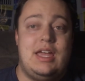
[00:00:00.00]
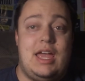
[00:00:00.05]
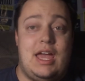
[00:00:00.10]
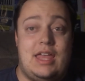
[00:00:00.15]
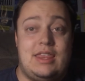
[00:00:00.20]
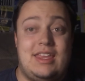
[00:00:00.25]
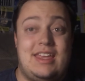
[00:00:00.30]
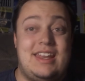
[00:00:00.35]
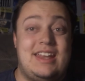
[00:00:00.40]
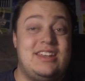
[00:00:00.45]

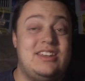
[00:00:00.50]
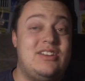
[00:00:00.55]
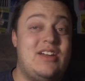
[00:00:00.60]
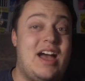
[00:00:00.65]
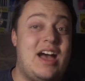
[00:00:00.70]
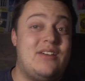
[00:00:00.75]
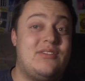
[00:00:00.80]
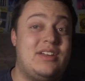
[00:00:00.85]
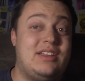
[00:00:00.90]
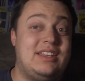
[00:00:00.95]
and then you
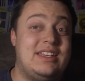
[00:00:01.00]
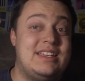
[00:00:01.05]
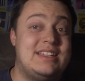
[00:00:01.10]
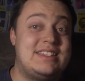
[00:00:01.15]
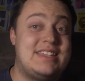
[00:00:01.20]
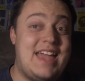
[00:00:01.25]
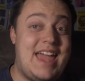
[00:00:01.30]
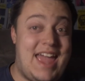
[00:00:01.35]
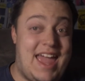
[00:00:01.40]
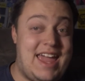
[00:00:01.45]
have at
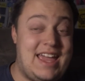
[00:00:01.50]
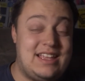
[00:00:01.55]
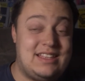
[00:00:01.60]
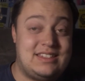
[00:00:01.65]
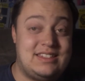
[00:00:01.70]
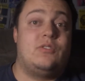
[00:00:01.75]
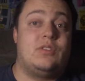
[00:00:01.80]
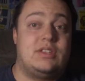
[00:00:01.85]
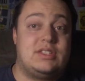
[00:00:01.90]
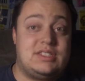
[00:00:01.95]
least
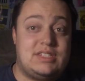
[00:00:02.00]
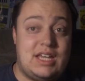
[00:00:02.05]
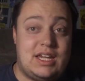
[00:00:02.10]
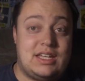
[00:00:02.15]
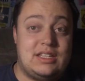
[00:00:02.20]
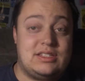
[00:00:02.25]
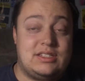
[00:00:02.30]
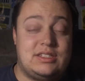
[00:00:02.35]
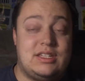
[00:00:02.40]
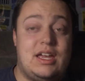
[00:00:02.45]
8 for the
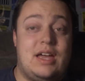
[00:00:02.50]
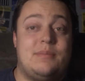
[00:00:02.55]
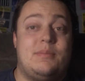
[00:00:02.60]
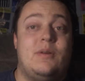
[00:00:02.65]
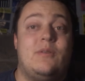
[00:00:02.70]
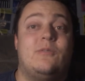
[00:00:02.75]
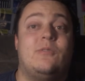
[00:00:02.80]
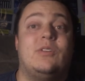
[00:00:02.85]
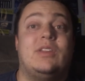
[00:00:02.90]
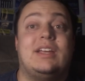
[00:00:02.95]
second
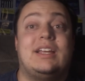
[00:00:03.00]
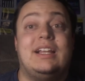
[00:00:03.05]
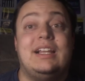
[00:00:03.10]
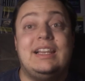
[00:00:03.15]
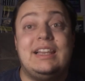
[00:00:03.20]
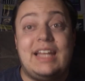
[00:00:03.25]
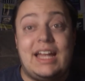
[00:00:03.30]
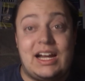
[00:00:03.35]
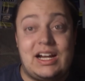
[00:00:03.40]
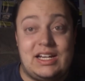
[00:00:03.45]
step for the
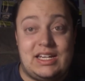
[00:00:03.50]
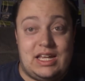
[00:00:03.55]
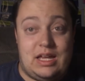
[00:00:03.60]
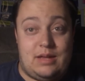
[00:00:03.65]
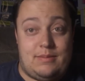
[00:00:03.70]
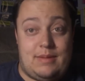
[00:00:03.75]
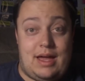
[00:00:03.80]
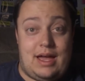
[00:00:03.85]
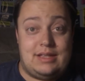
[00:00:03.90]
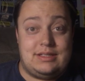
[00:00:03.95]
Galarian
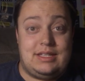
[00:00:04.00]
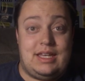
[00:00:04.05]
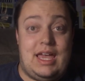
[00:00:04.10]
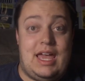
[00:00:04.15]
Yamask.